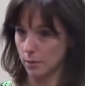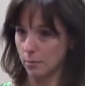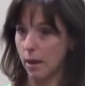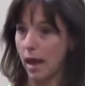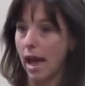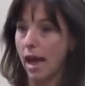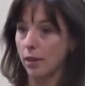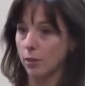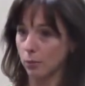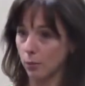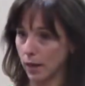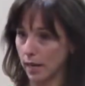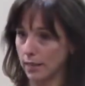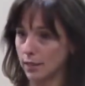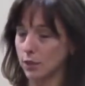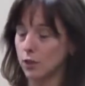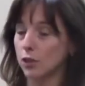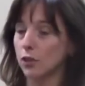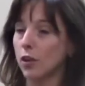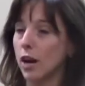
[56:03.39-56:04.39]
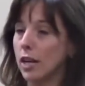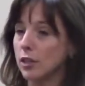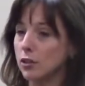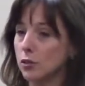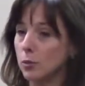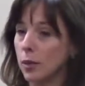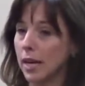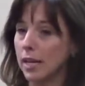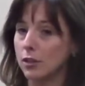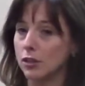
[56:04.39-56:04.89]
pathways to
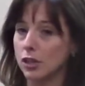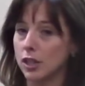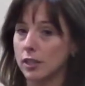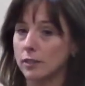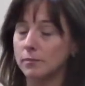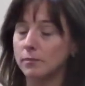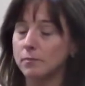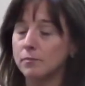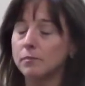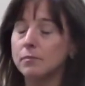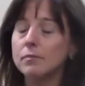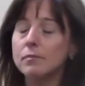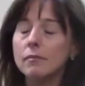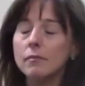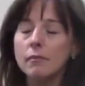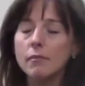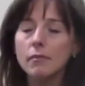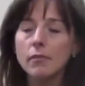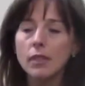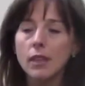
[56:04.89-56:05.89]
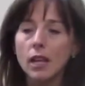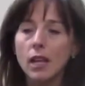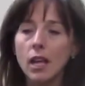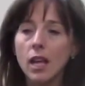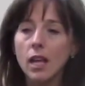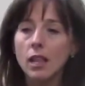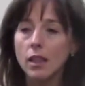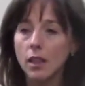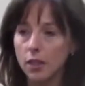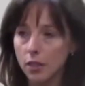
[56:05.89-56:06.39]
graduation.
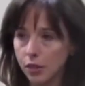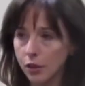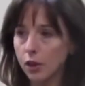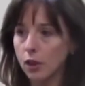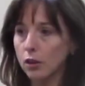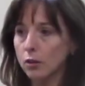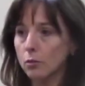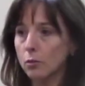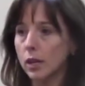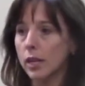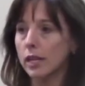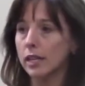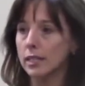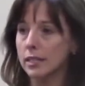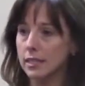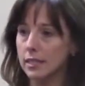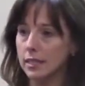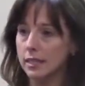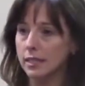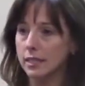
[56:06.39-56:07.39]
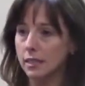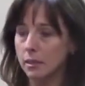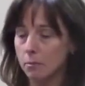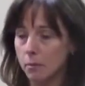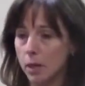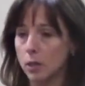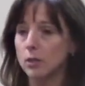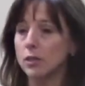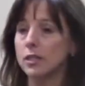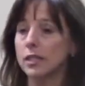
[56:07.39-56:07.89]
The third one is the
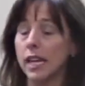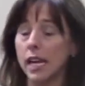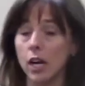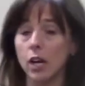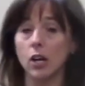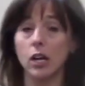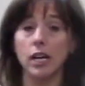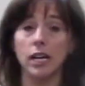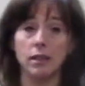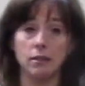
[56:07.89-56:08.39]
most scary